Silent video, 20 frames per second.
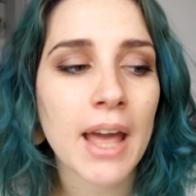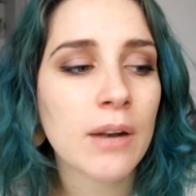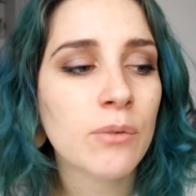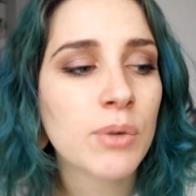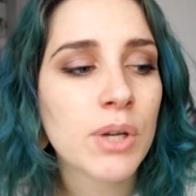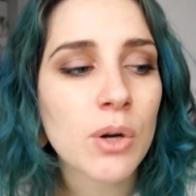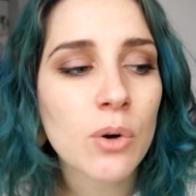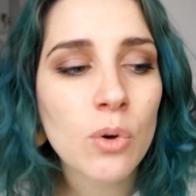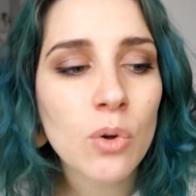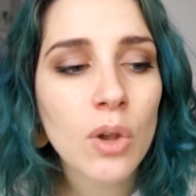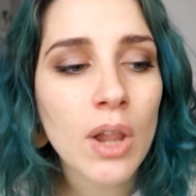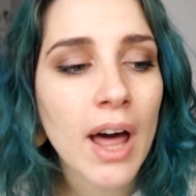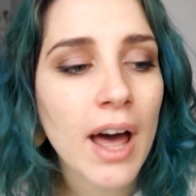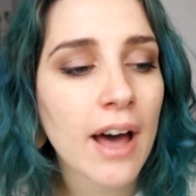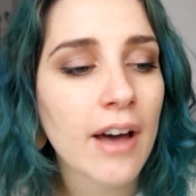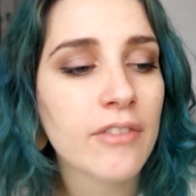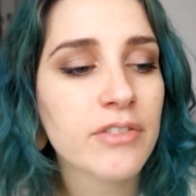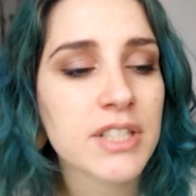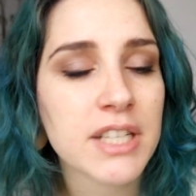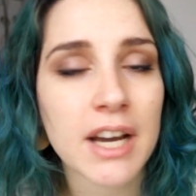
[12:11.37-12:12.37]
And we all
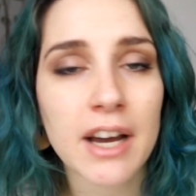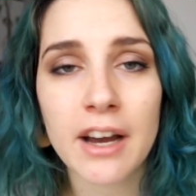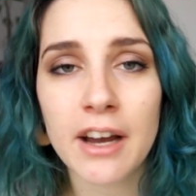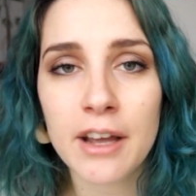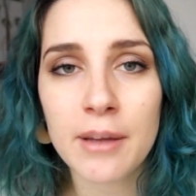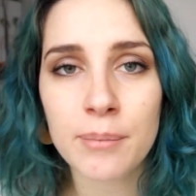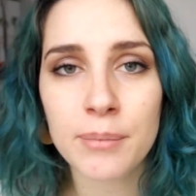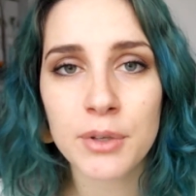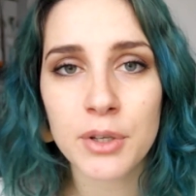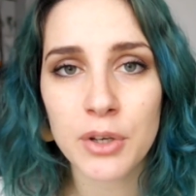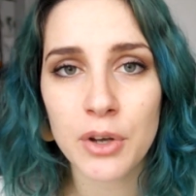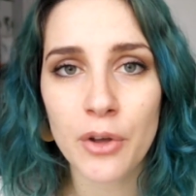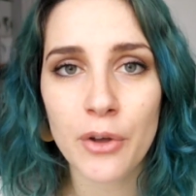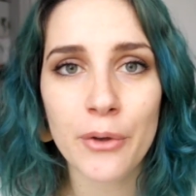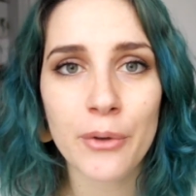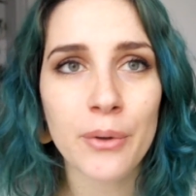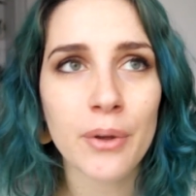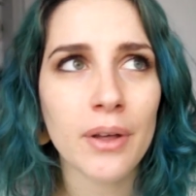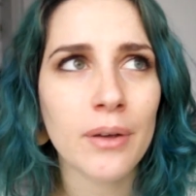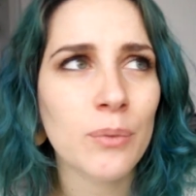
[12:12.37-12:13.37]
have time, you
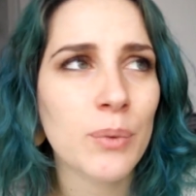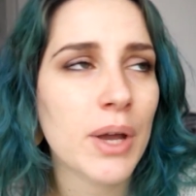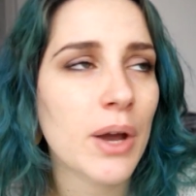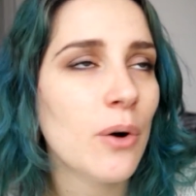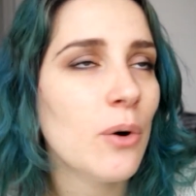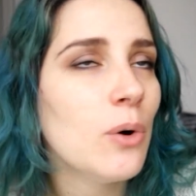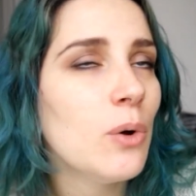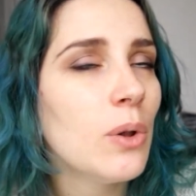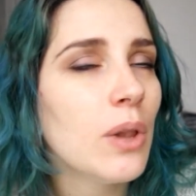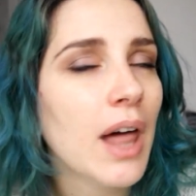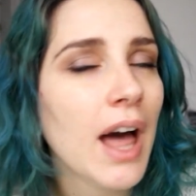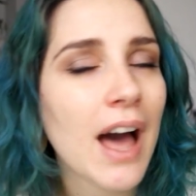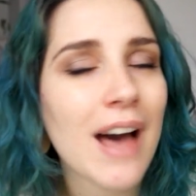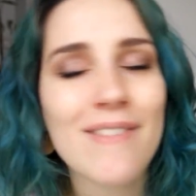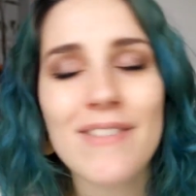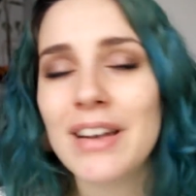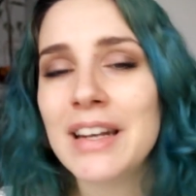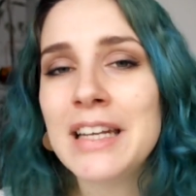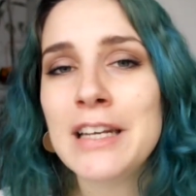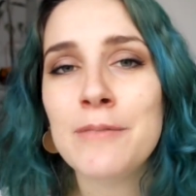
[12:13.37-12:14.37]
know, we all
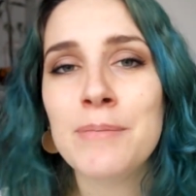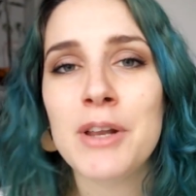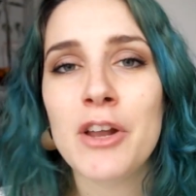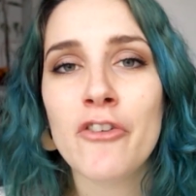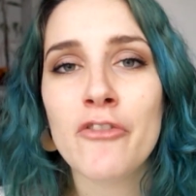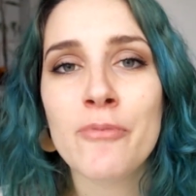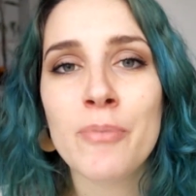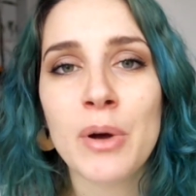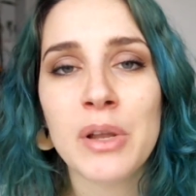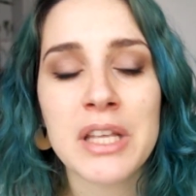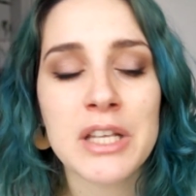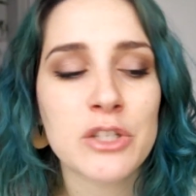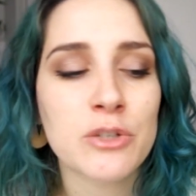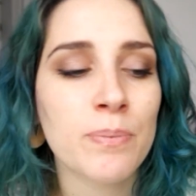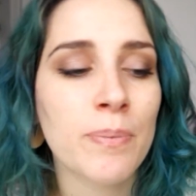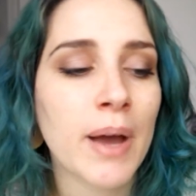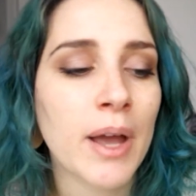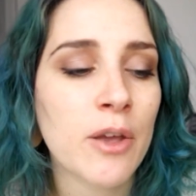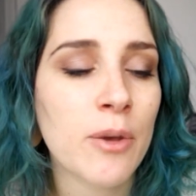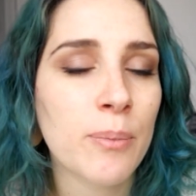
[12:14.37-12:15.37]
have a little bit of money
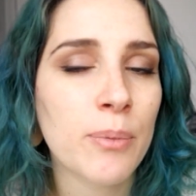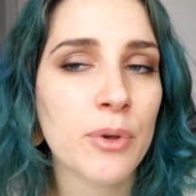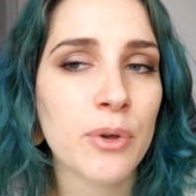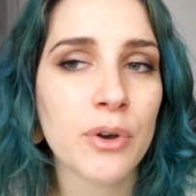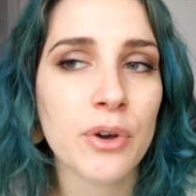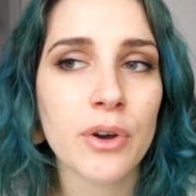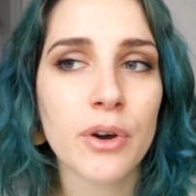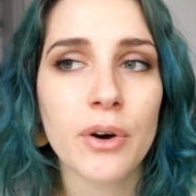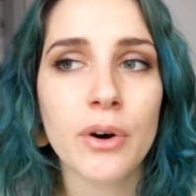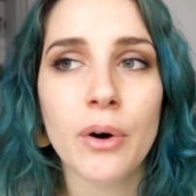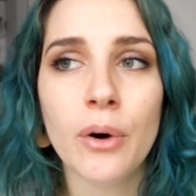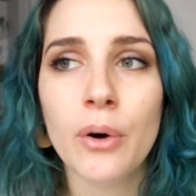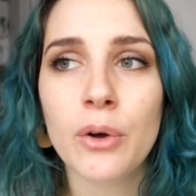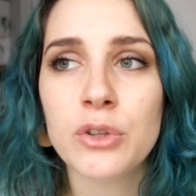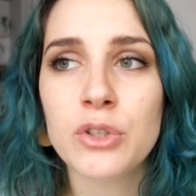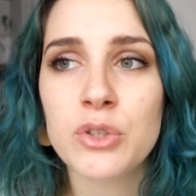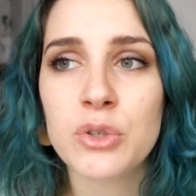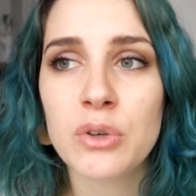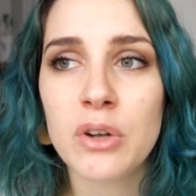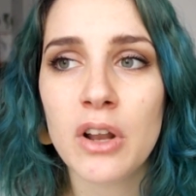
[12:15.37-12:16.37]
to buy a book
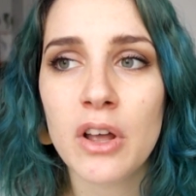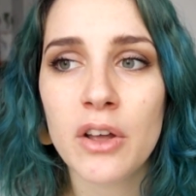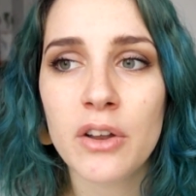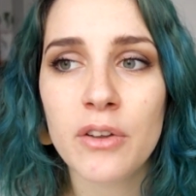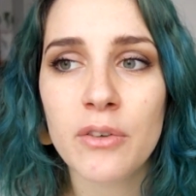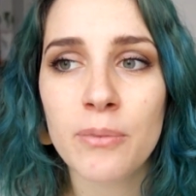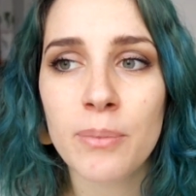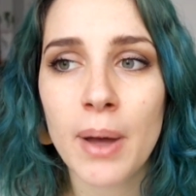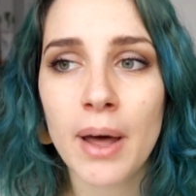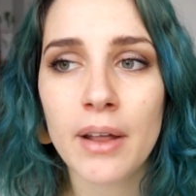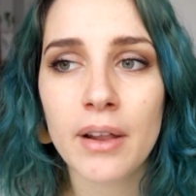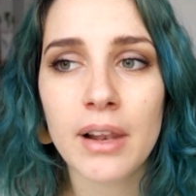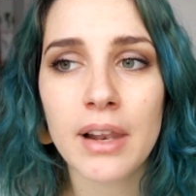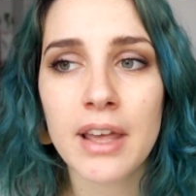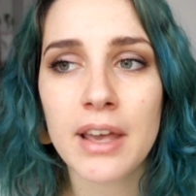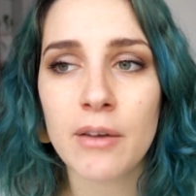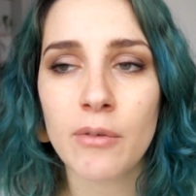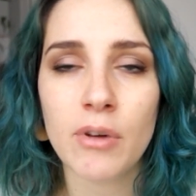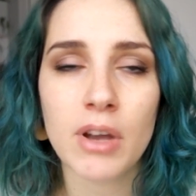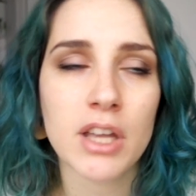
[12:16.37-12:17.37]
or to learn about
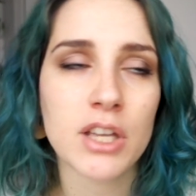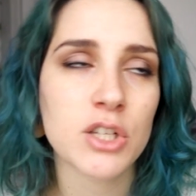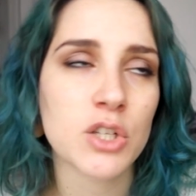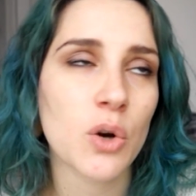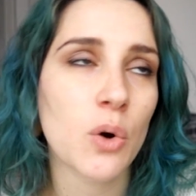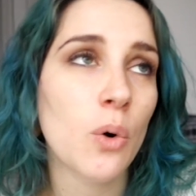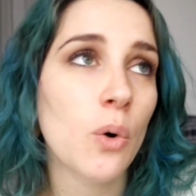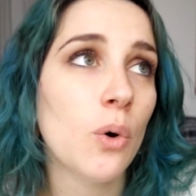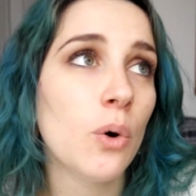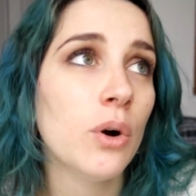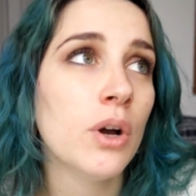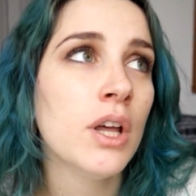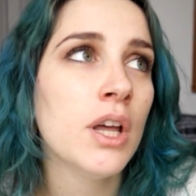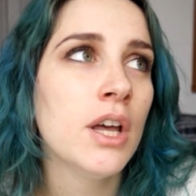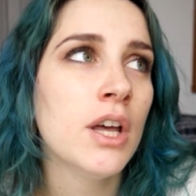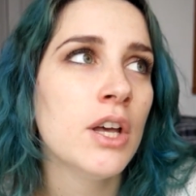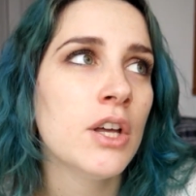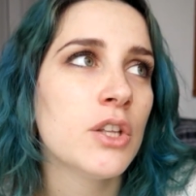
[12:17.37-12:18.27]
a language or